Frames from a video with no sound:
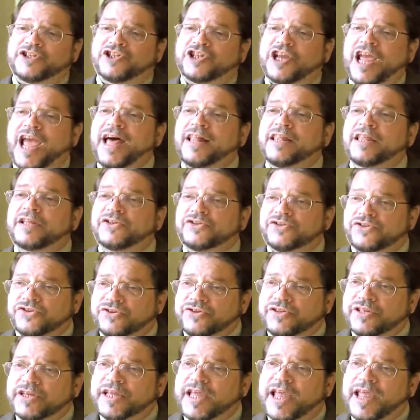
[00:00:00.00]

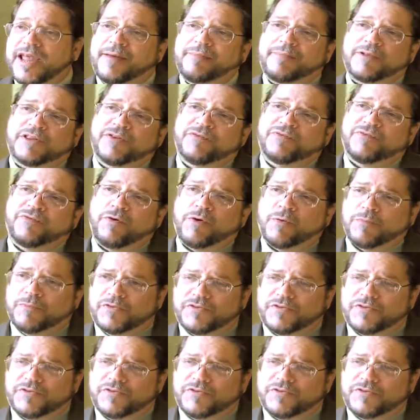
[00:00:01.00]
challenger that came in the form of